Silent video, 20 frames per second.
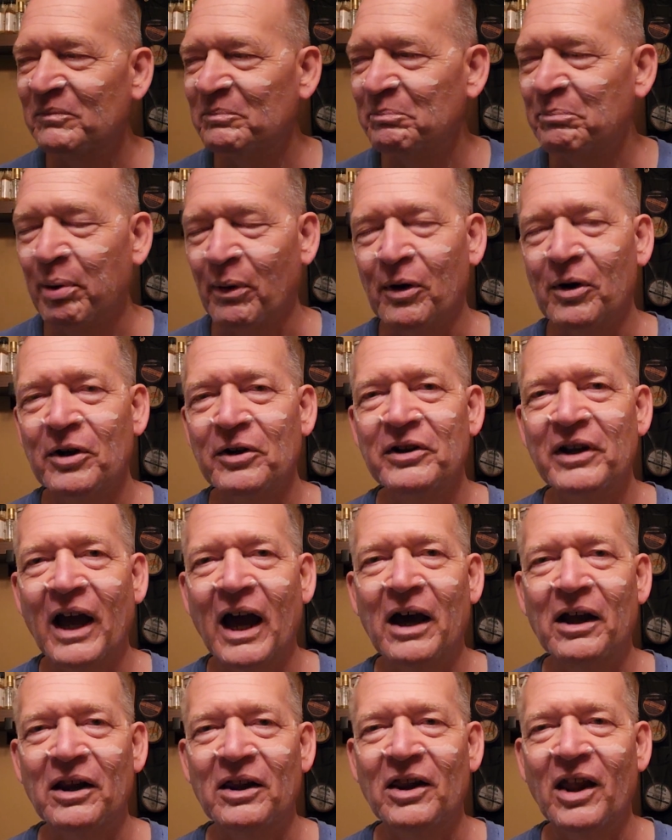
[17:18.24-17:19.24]
burned
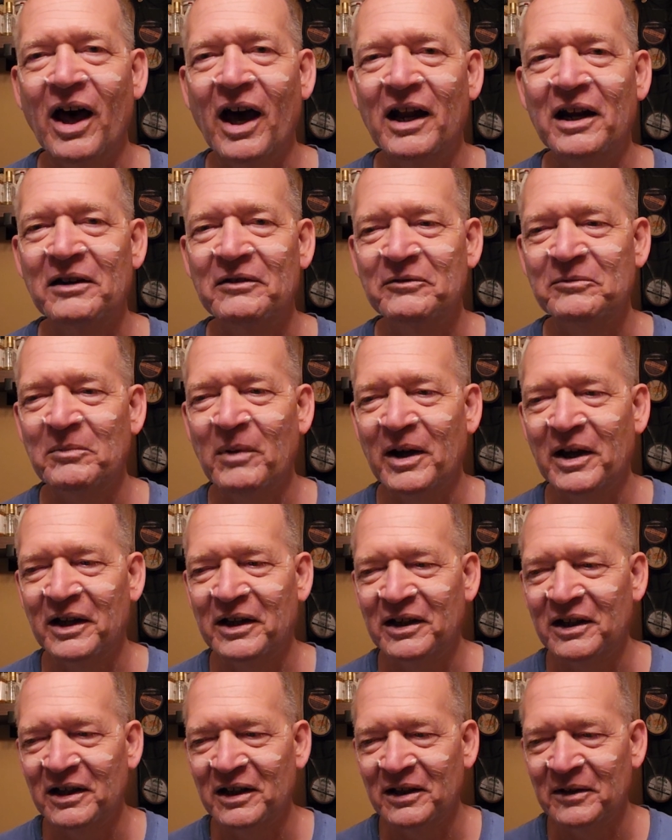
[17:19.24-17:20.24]
out a lot of
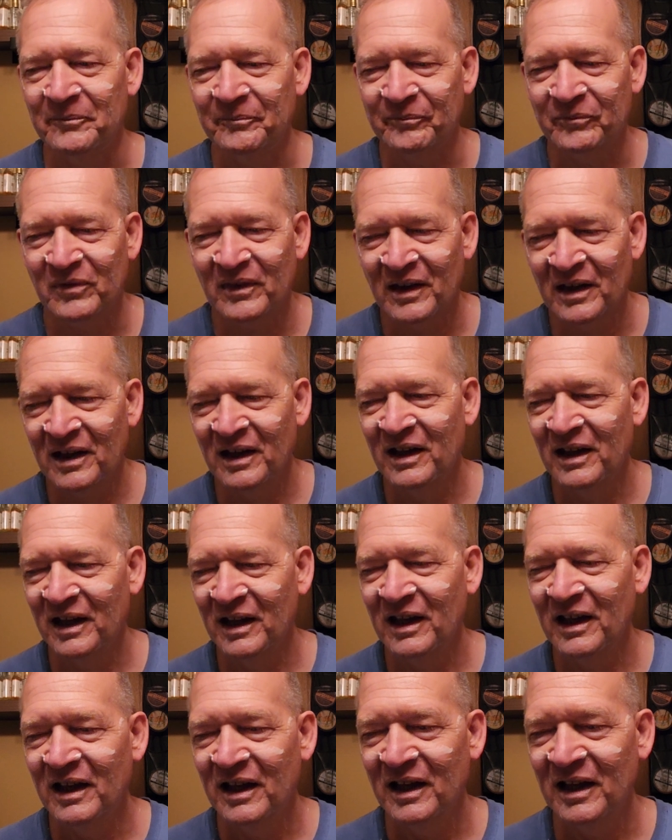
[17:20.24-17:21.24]
my
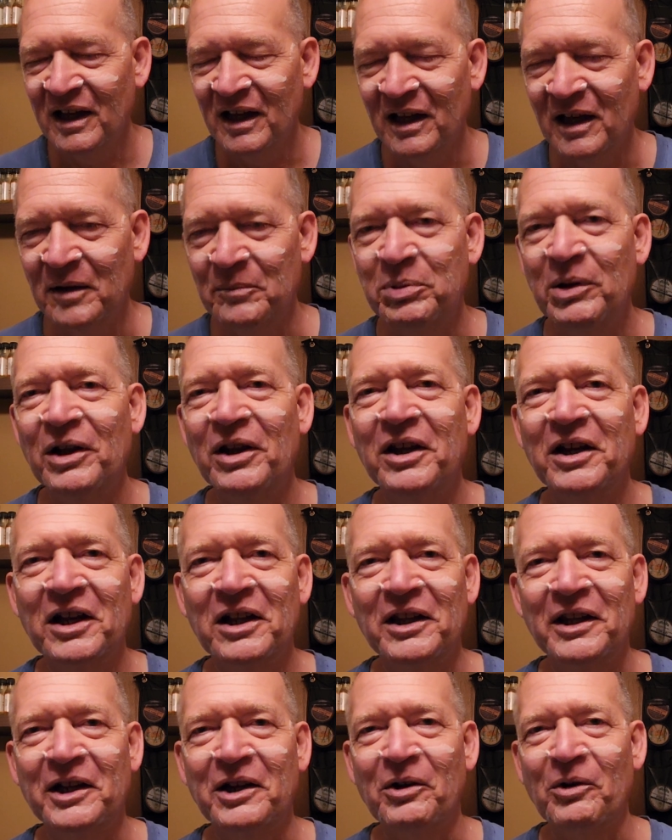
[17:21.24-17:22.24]

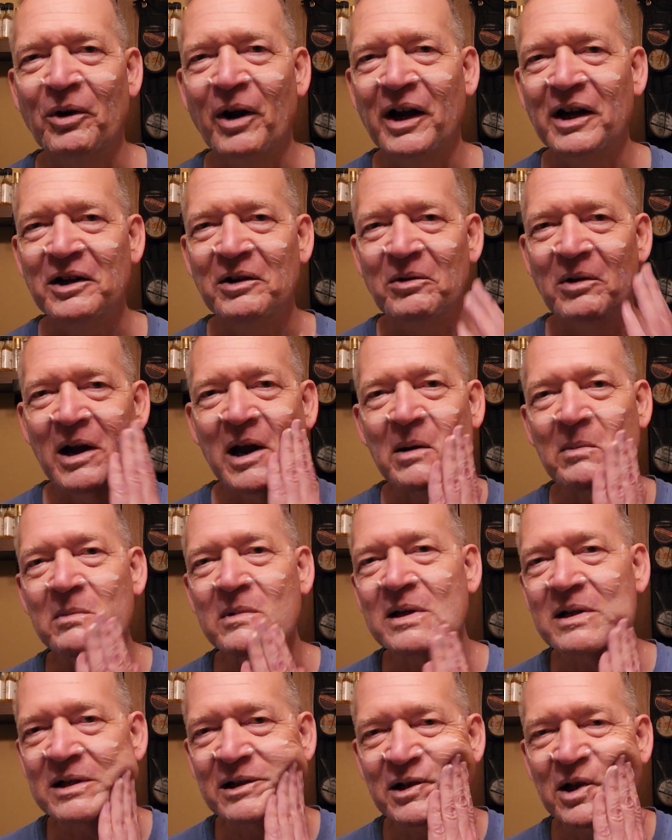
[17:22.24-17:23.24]
politically correct crap
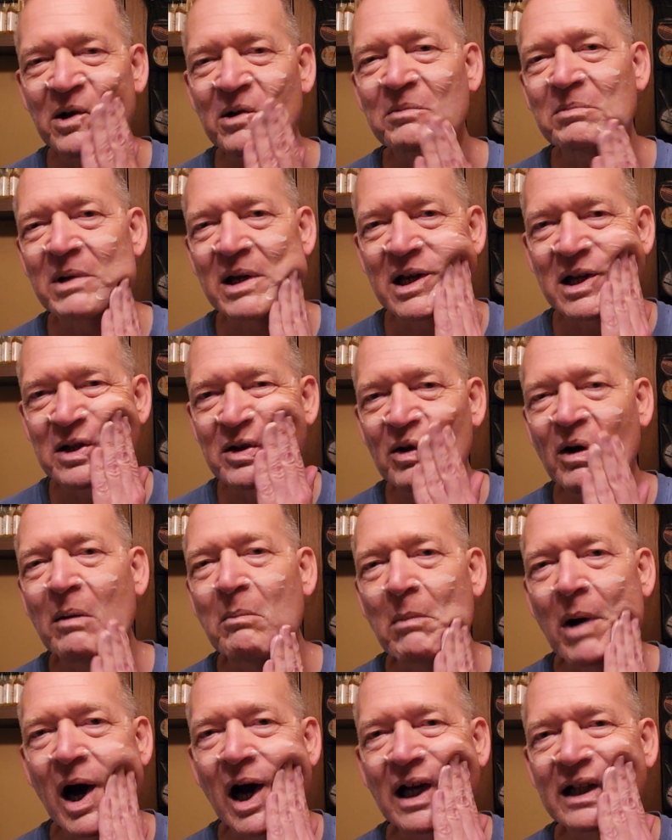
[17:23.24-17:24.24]
and turned me into a
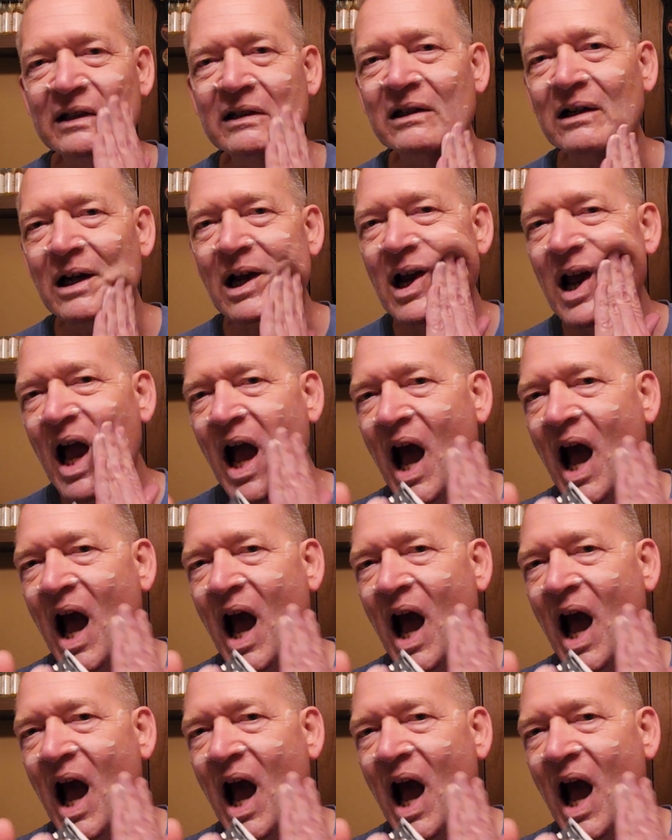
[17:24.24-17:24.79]
monster.